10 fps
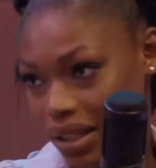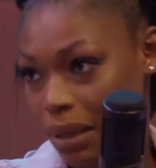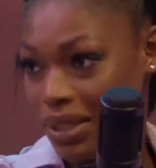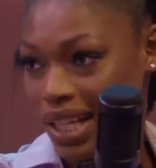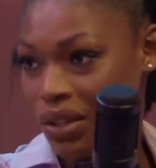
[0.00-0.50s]

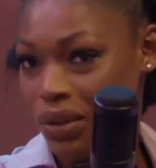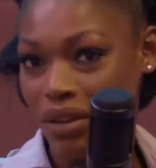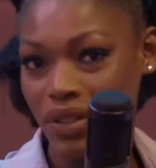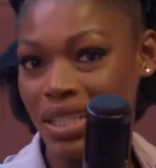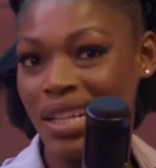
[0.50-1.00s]
I'm telling you,
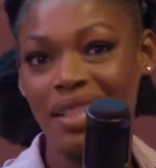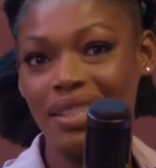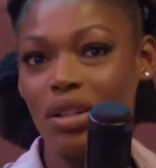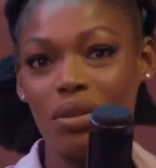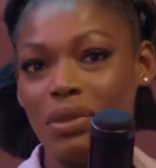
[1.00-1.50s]
everything I
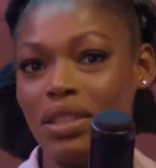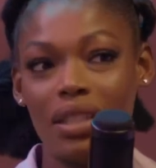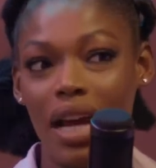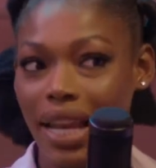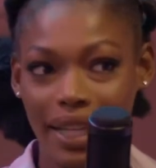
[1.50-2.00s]
say on it,
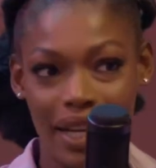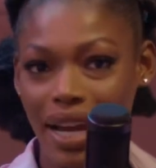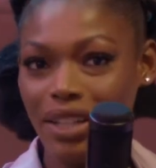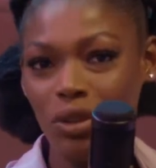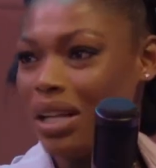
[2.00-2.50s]
like,
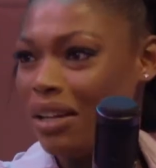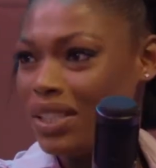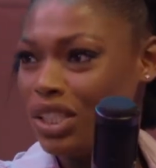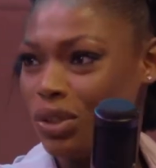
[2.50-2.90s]
I don't have any